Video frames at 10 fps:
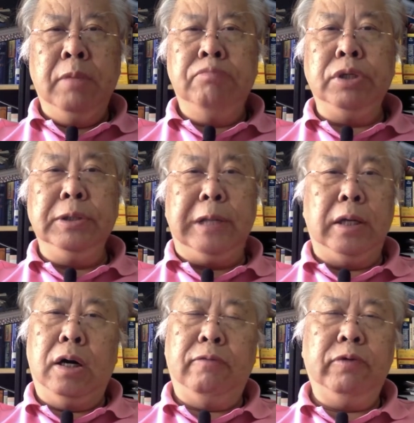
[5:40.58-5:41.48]

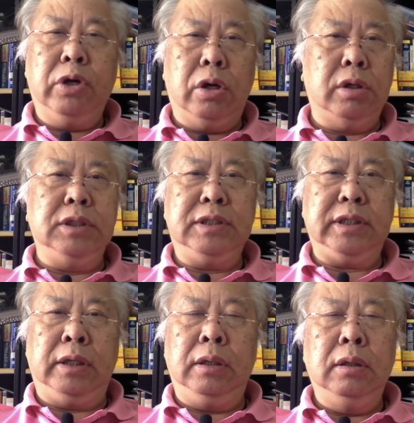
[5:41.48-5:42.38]
printing of
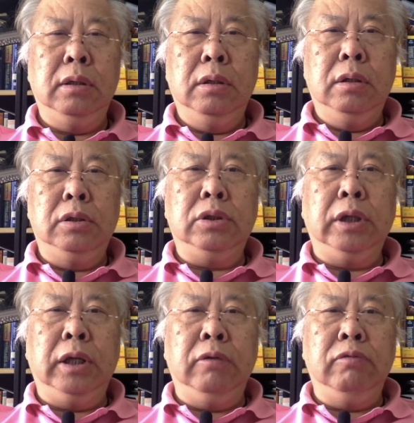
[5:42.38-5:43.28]
currency.
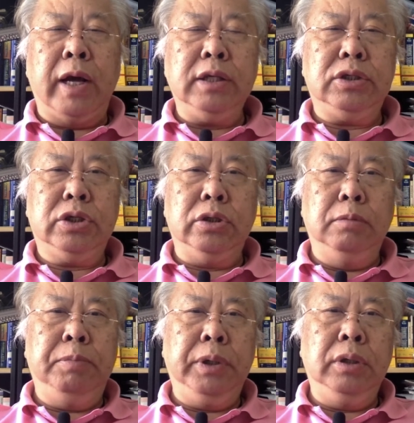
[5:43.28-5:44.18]
The right to
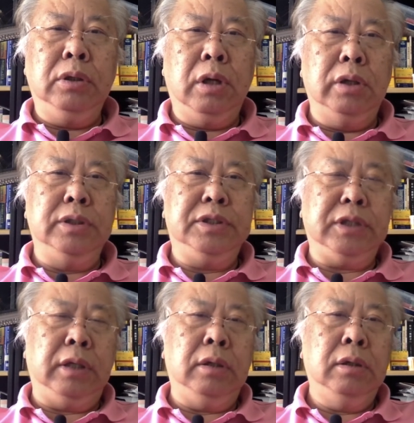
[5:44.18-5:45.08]
print
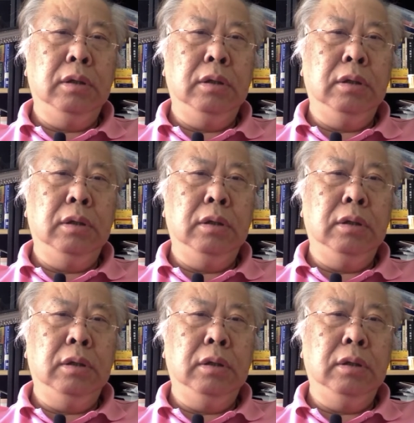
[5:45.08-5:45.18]
currency